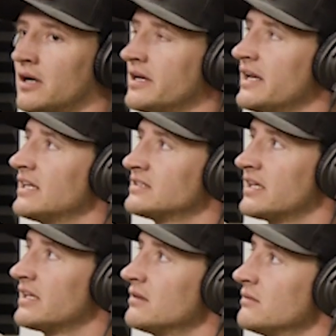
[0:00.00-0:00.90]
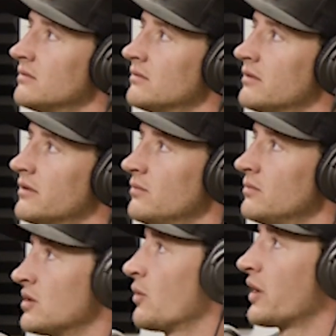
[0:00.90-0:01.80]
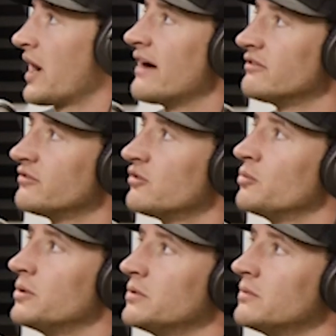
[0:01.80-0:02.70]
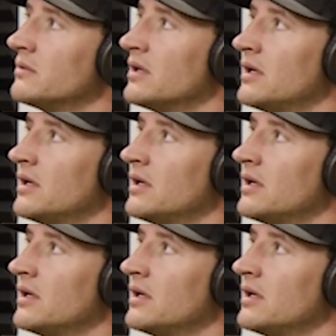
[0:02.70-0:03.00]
on days that, you know, we're going to have a full moon.